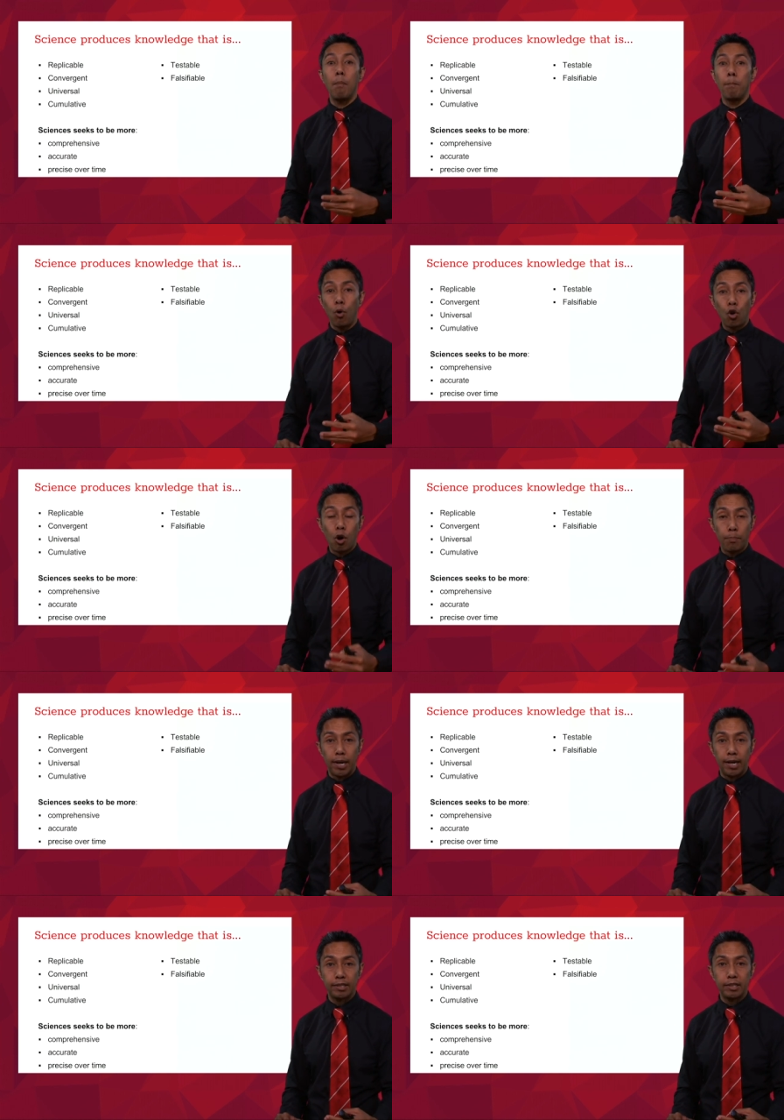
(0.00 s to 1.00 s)
more
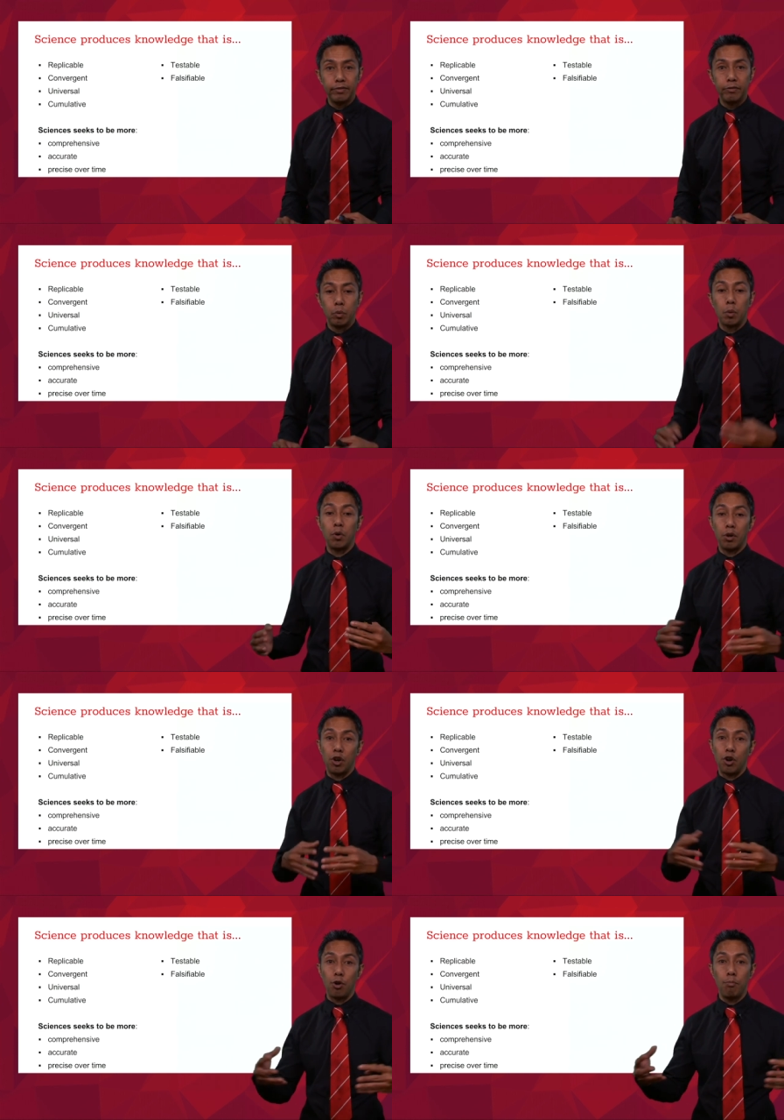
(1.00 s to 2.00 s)
comprehensive. We want to
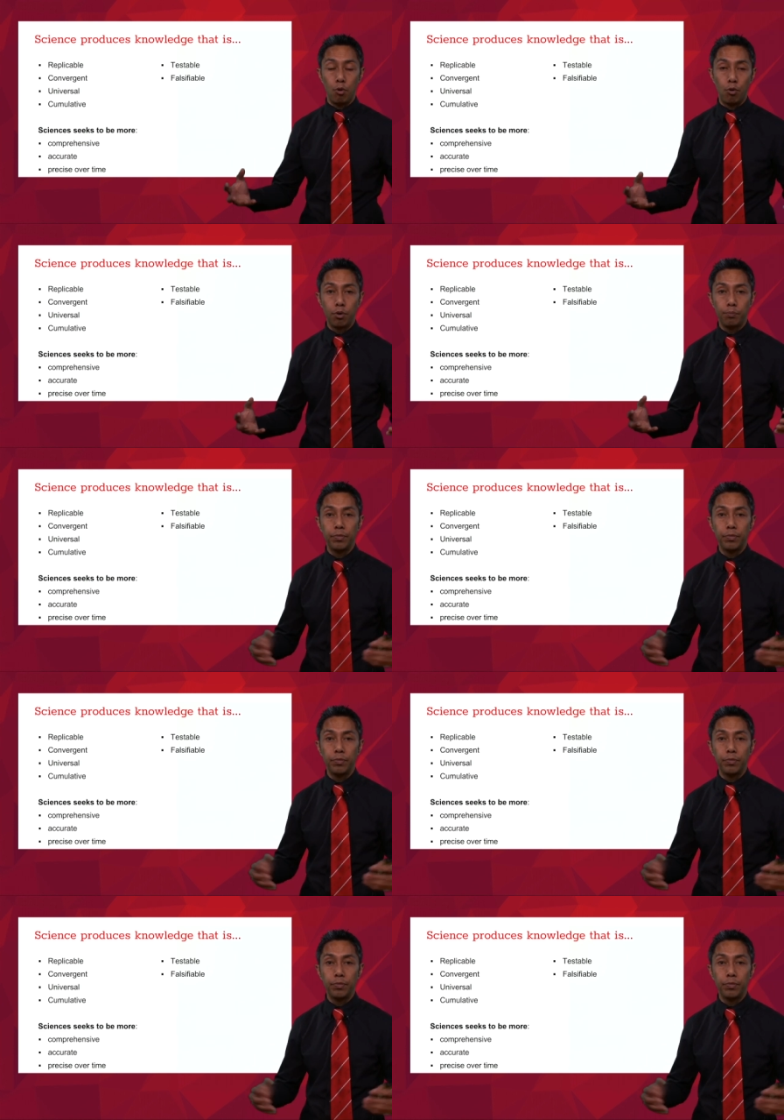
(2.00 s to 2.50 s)
know more.